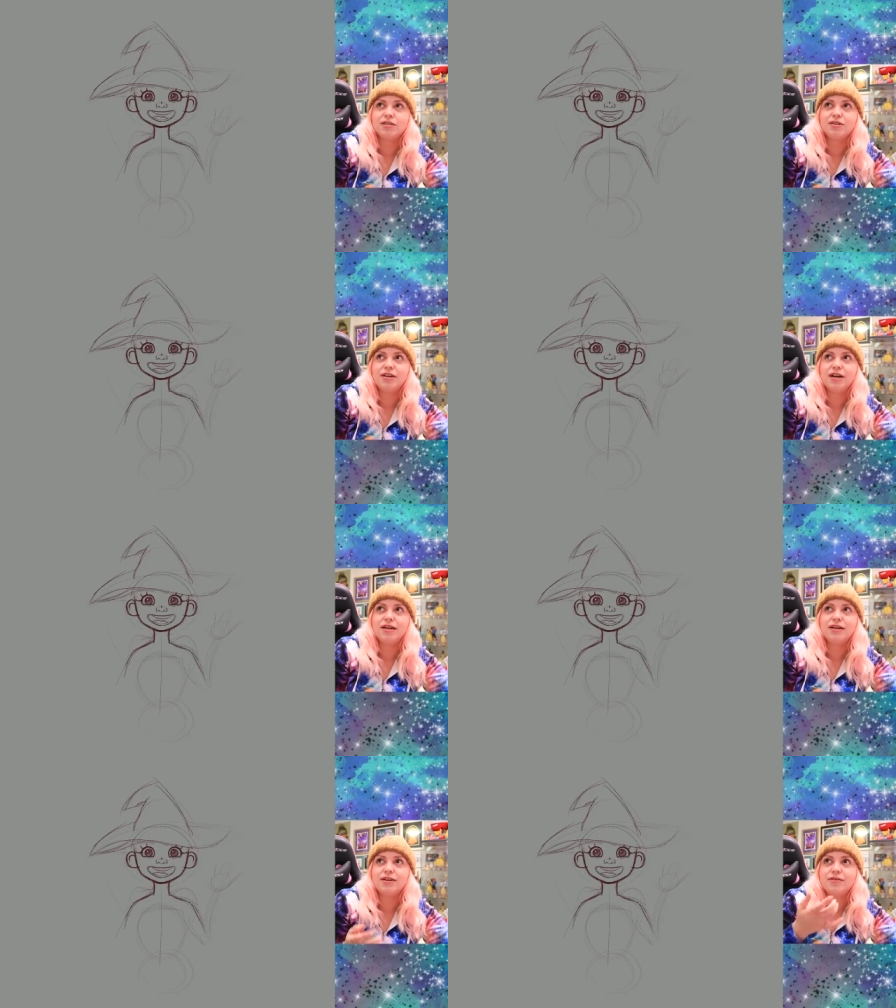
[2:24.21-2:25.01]
Although you
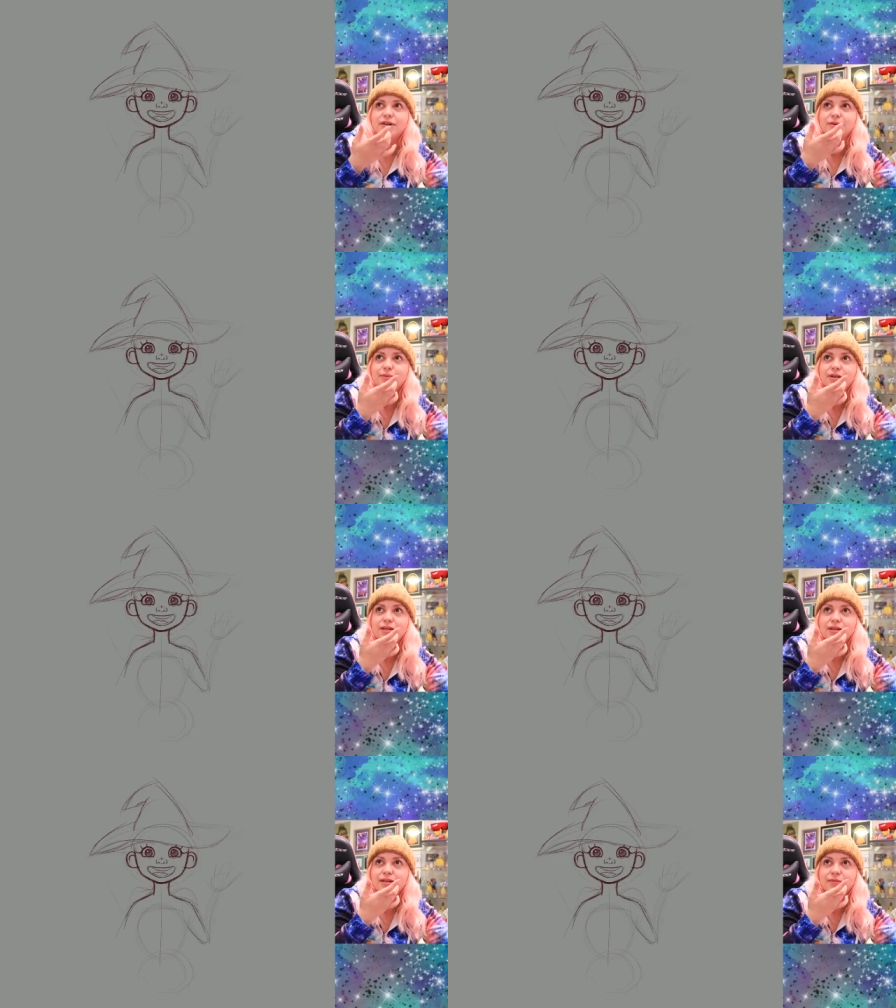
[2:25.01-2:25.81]
kind of got to know what you're
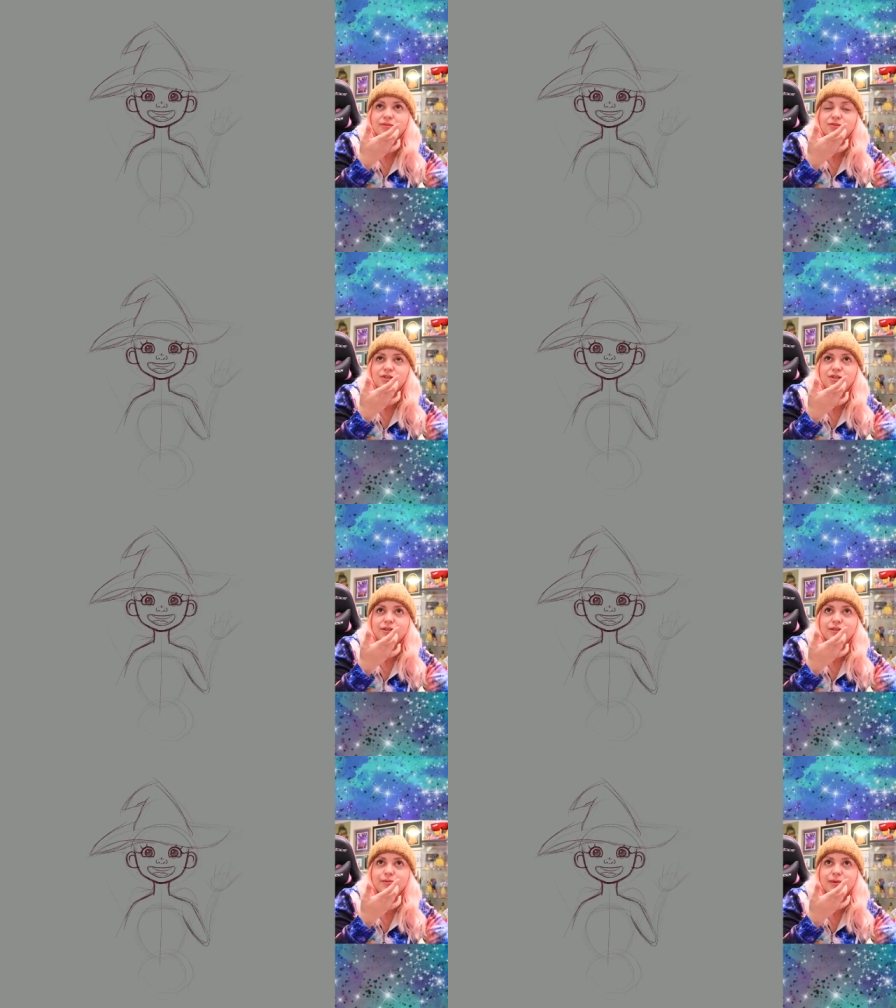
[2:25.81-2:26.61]
putting in it before you
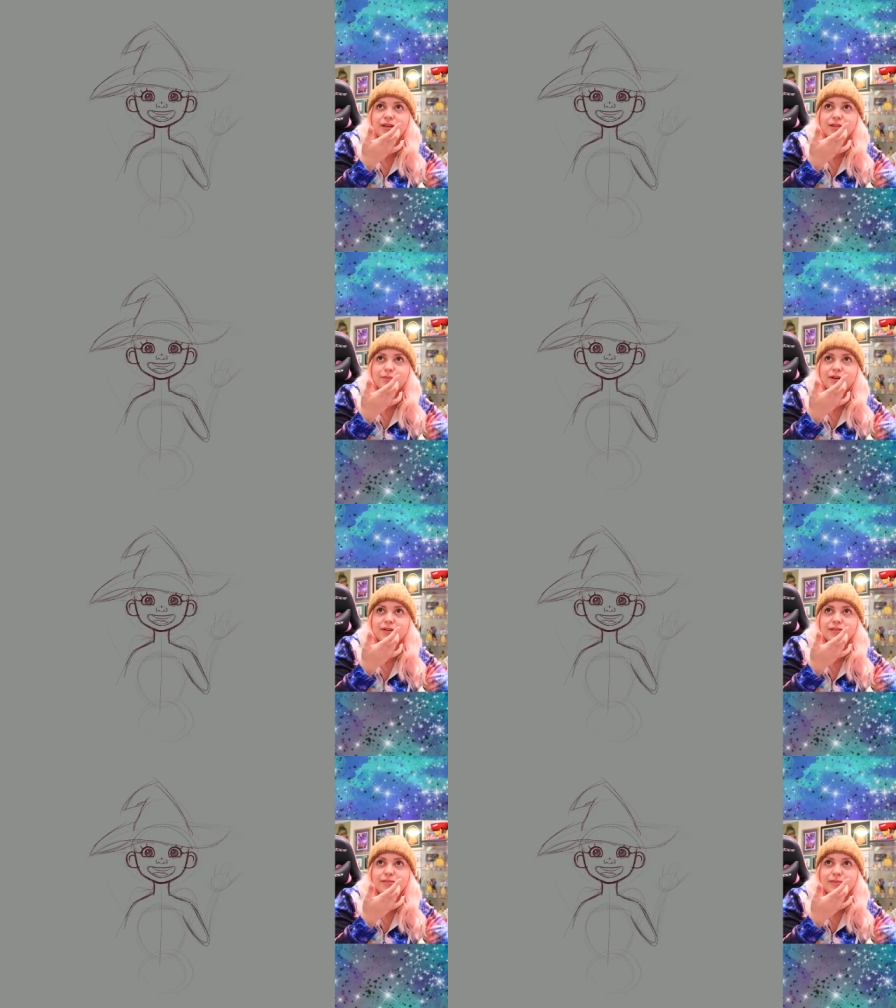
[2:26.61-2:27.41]
can make the
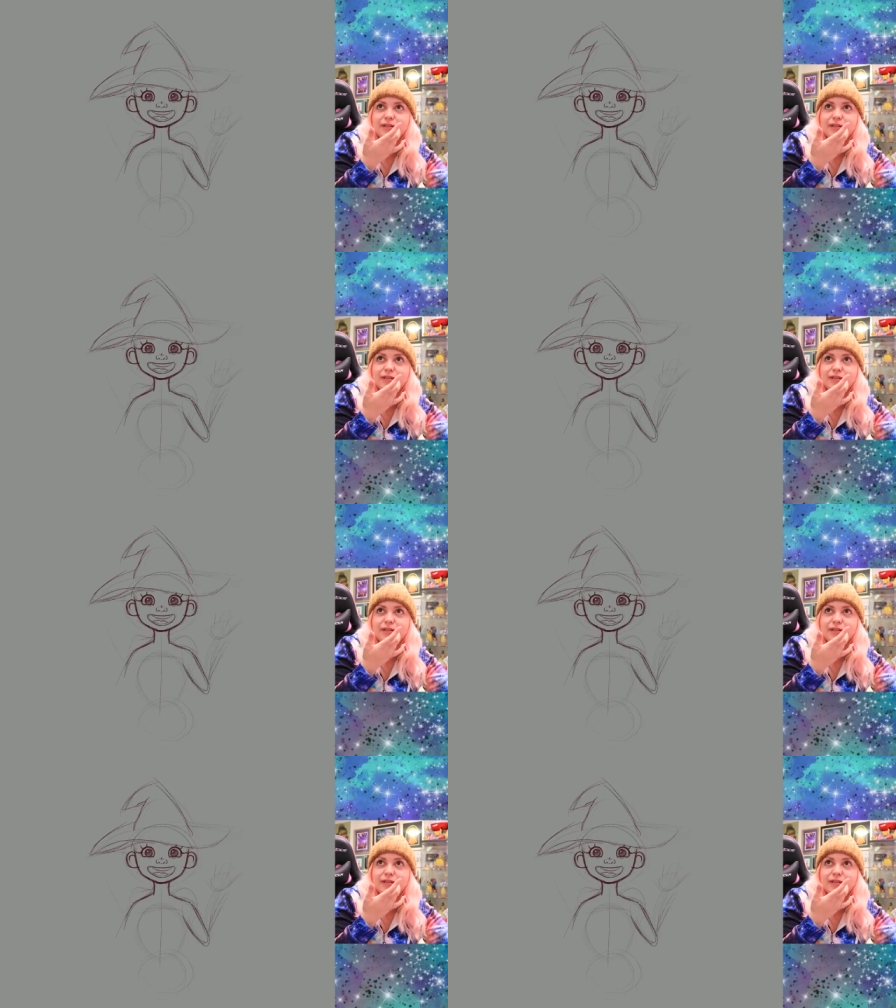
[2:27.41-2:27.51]
box,